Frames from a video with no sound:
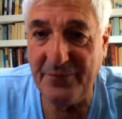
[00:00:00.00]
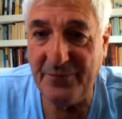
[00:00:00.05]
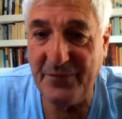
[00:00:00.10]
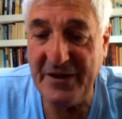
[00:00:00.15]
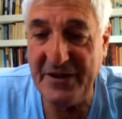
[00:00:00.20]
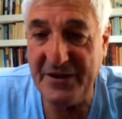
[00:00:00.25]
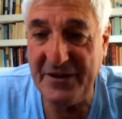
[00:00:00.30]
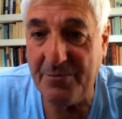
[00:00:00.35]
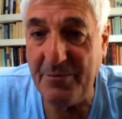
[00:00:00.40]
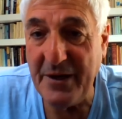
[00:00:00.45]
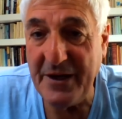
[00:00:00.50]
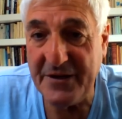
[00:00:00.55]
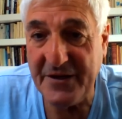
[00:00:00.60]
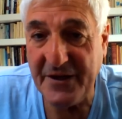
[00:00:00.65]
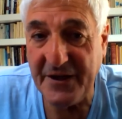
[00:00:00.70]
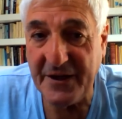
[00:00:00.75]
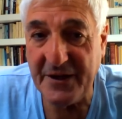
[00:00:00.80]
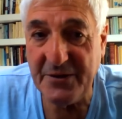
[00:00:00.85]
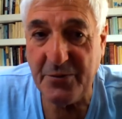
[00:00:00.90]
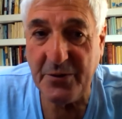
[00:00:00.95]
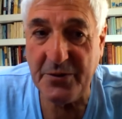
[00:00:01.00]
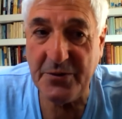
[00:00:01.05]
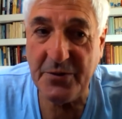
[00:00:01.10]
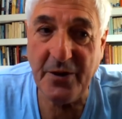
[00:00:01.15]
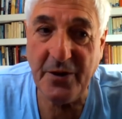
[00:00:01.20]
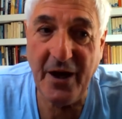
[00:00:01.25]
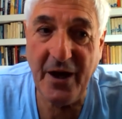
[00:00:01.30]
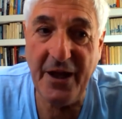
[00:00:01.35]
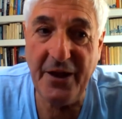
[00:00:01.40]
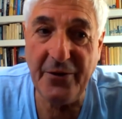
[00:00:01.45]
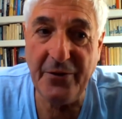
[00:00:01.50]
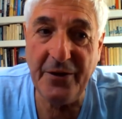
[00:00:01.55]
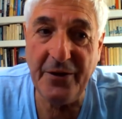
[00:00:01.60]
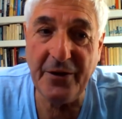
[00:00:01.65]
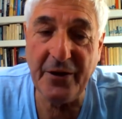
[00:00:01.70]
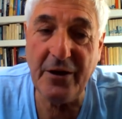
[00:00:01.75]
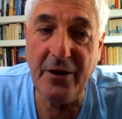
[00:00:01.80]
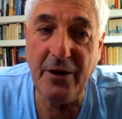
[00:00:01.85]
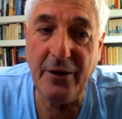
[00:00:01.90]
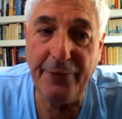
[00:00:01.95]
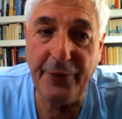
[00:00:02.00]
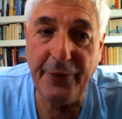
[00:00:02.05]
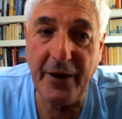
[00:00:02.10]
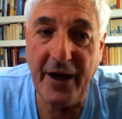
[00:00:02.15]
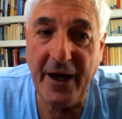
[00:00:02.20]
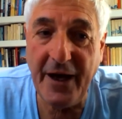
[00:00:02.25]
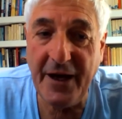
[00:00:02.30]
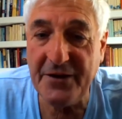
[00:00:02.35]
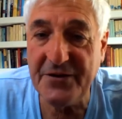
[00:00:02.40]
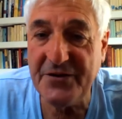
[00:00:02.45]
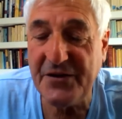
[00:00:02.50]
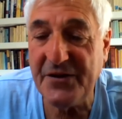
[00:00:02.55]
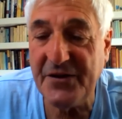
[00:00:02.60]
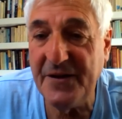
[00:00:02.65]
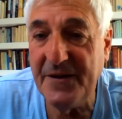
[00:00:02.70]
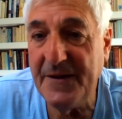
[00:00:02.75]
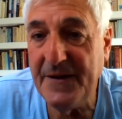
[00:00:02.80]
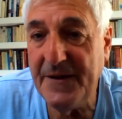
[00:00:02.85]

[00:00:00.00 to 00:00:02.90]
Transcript: these meetings, which are either in the coffee house